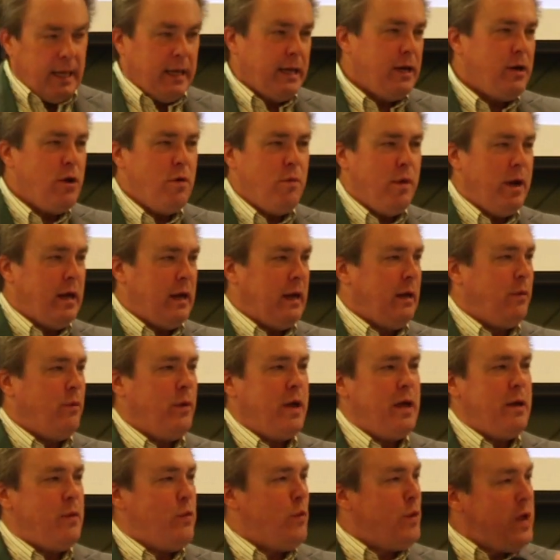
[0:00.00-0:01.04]
You know what?
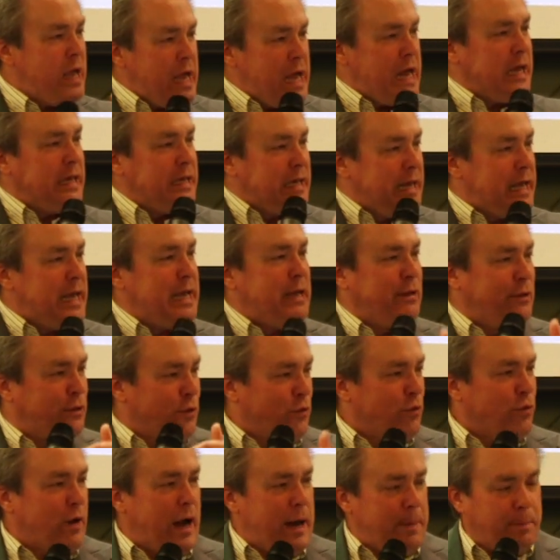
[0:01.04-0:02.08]
We, we need the
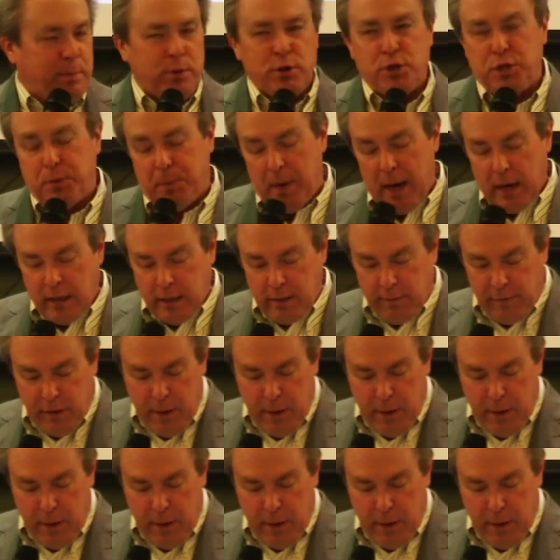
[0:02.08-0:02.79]
right perspective.